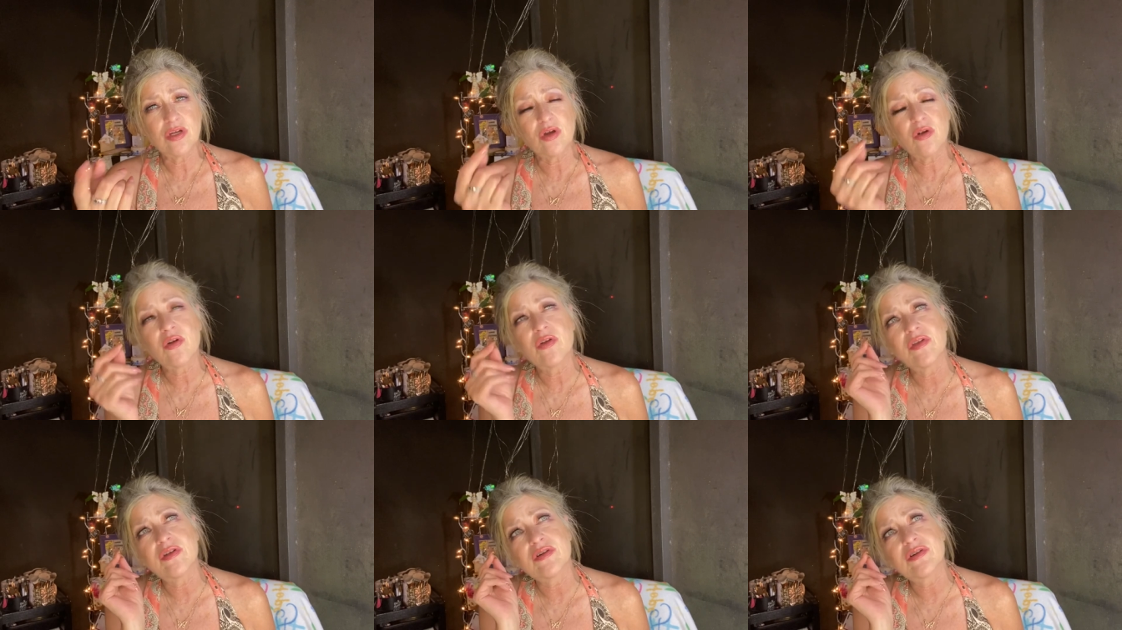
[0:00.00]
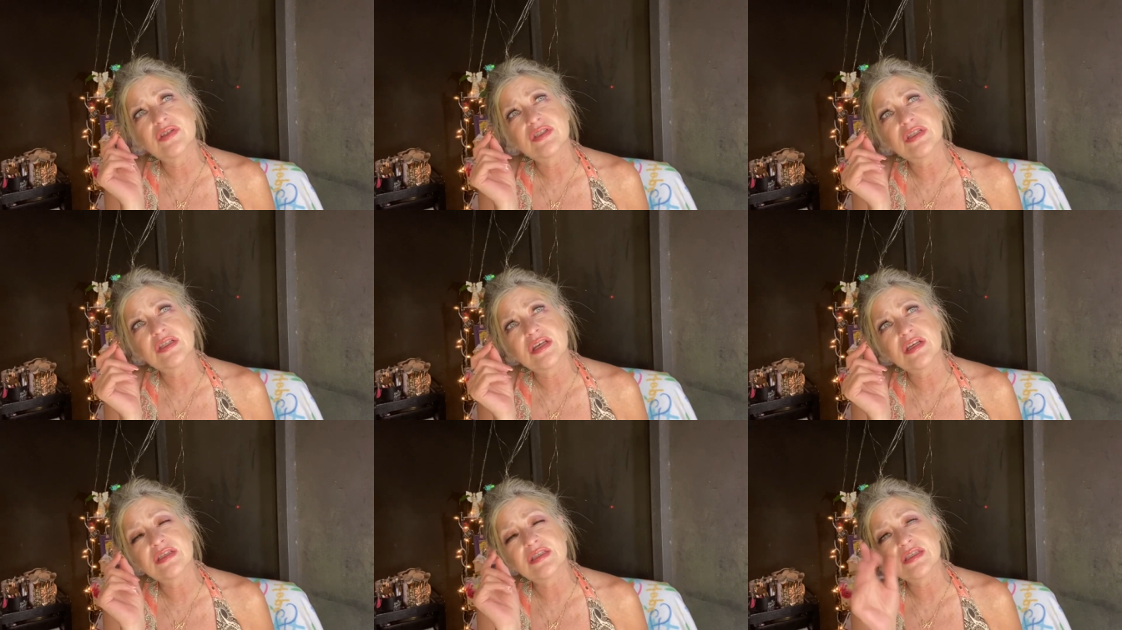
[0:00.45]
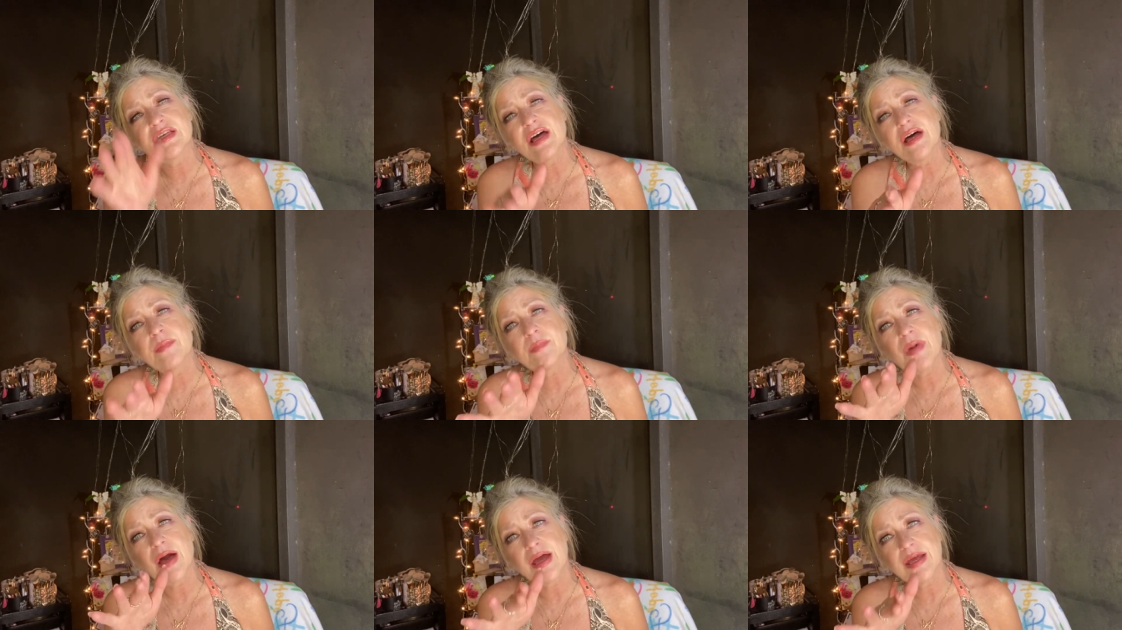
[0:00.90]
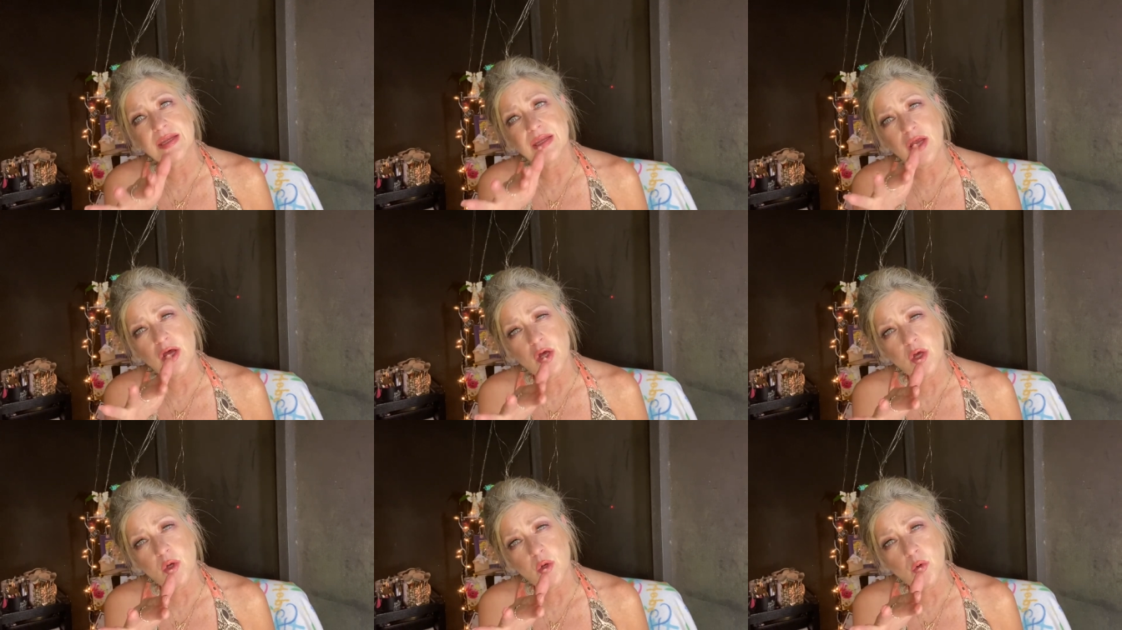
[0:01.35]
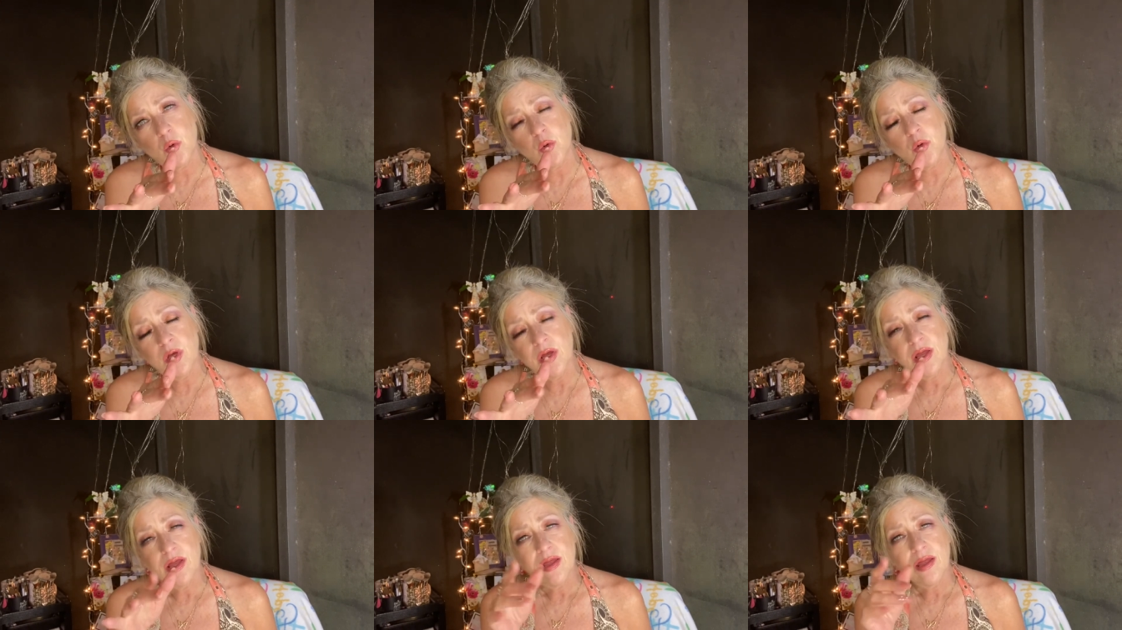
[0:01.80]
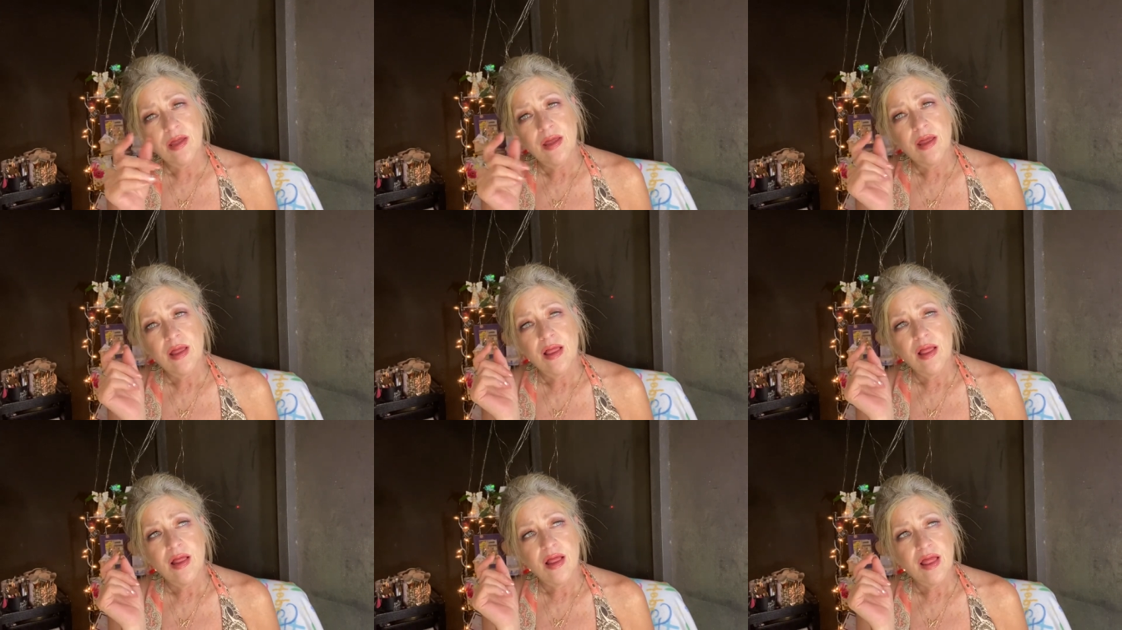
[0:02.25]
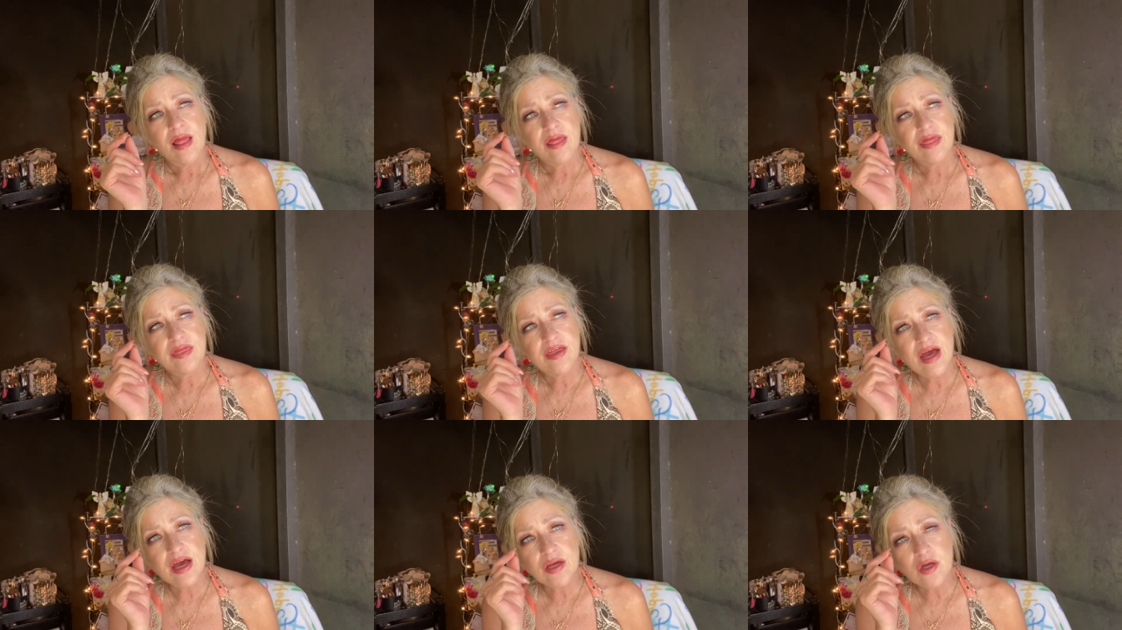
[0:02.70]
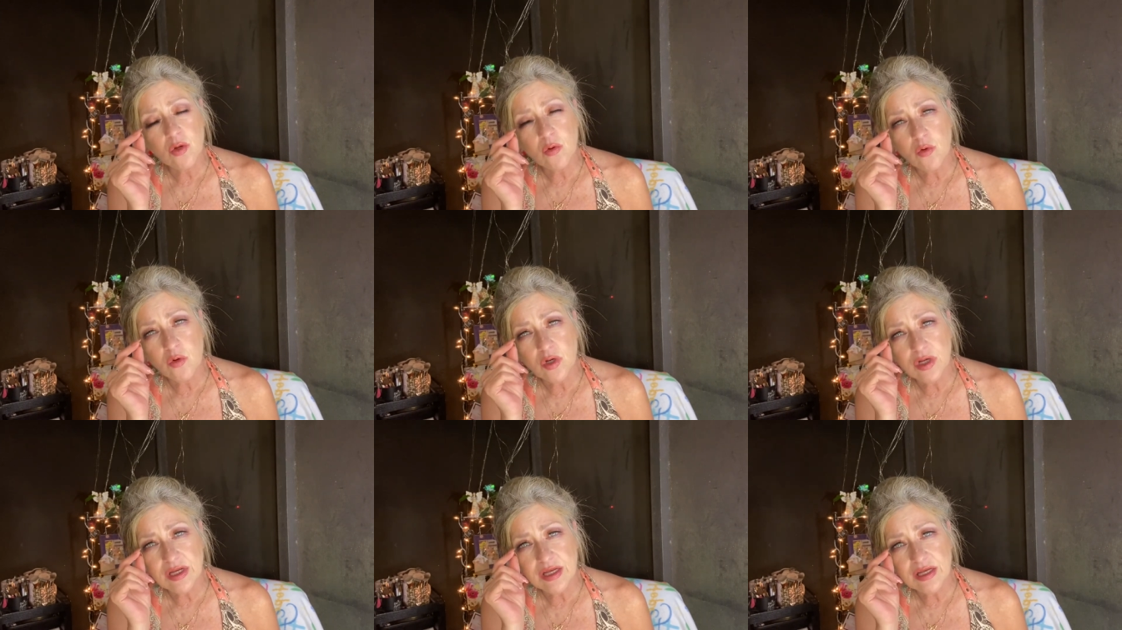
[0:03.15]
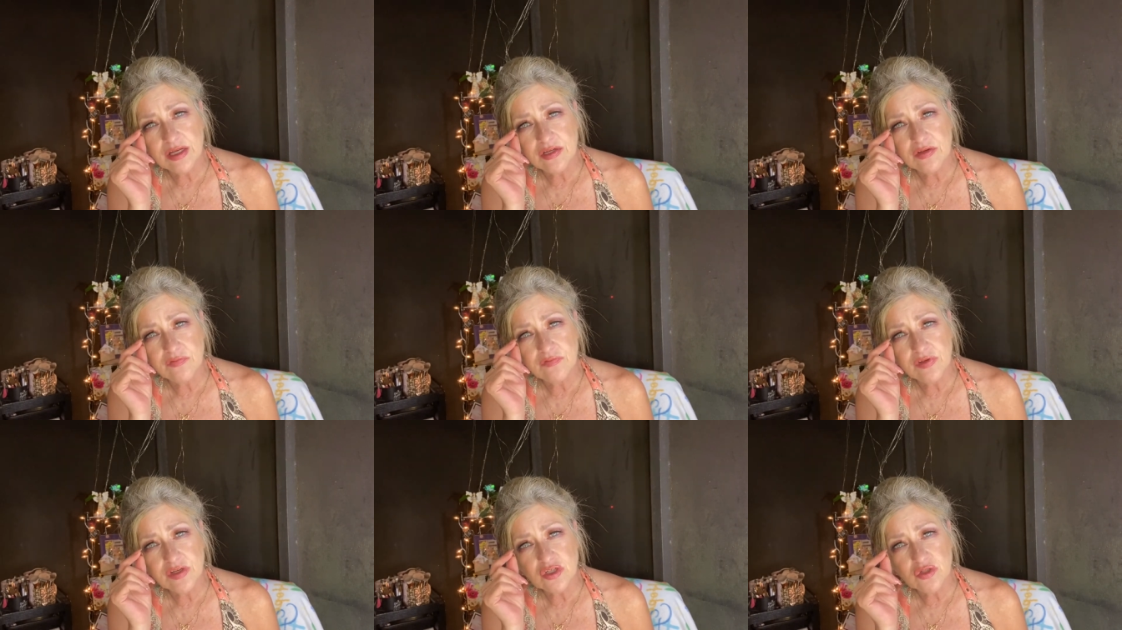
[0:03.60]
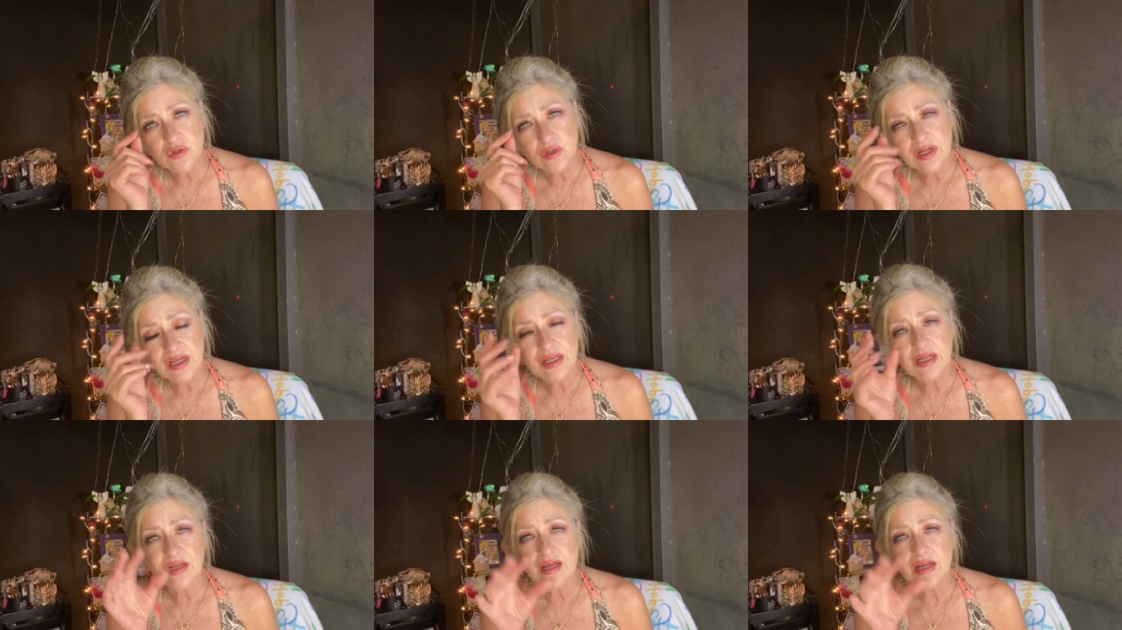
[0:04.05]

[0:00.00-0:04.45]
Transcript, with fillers: Or there's some I know that go on individually.